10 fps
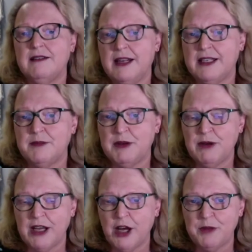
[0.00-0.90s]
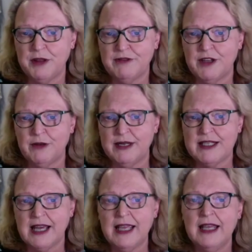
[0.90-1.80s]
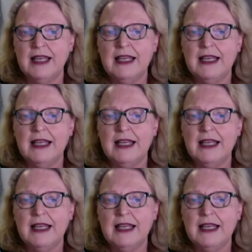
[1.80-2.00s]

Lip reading: it to be reopened the following day,